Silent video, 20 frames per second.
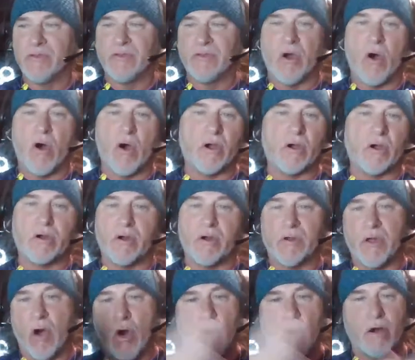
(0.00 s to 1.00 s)
the ark or
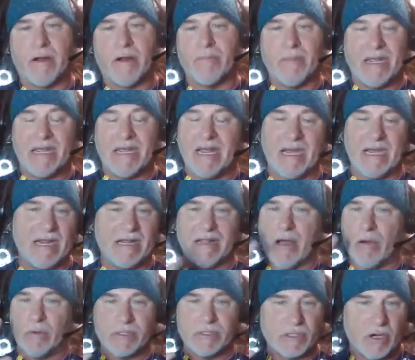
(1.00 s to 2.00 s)
the ark beginning.
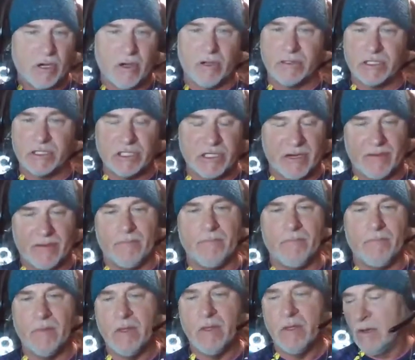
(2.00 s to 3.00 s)
That was all
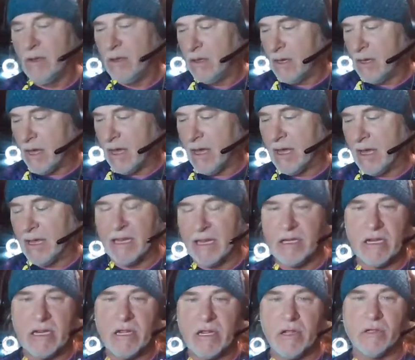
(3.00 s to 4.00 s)
Jim
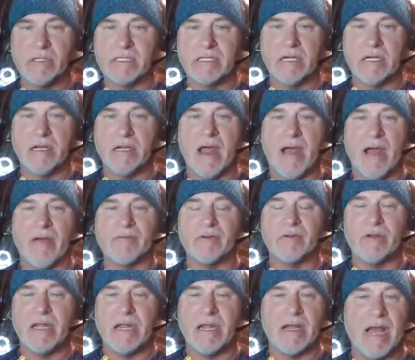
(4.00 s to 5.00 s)
in Houston
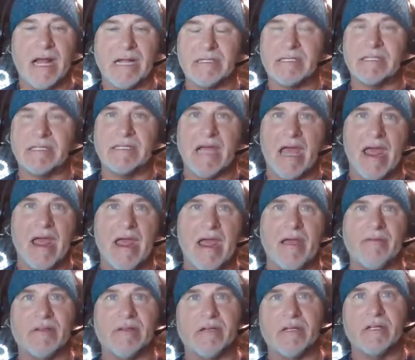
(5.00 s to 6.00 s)
after he got
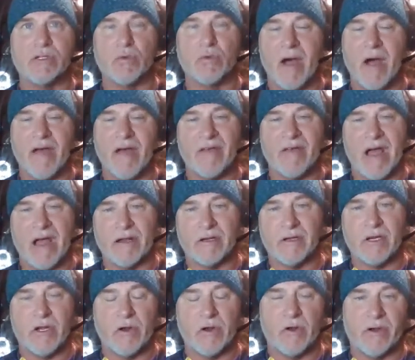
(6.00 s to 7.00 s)
saved and his wife got
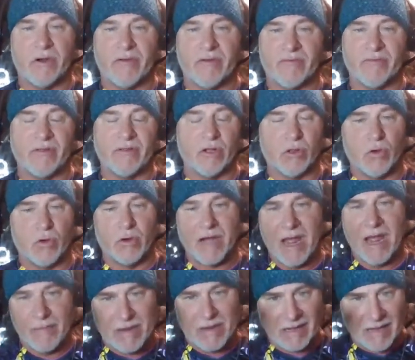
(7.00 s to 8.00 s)
cured. The Lord
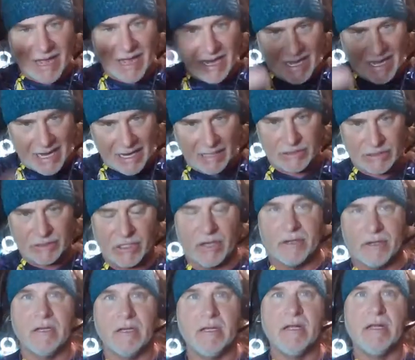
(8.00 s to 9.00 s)
had me lay hands
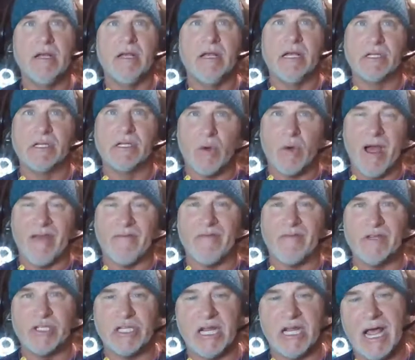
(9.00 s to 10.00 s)
on his wife
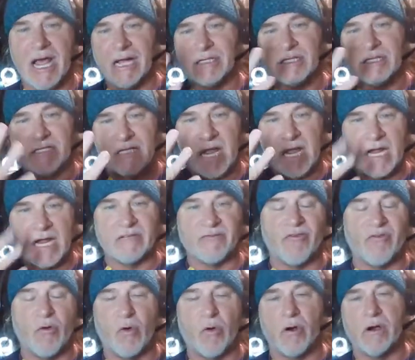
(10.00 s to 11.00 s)
and she had stage
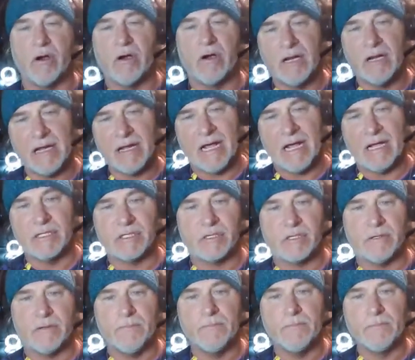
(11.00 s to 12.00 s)
4
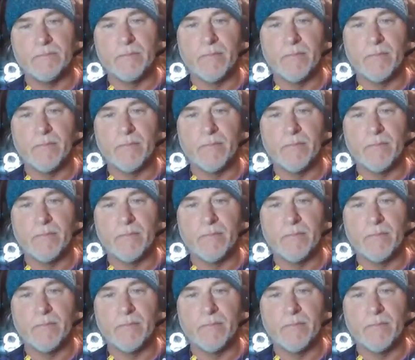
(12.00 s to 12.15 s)
cancer.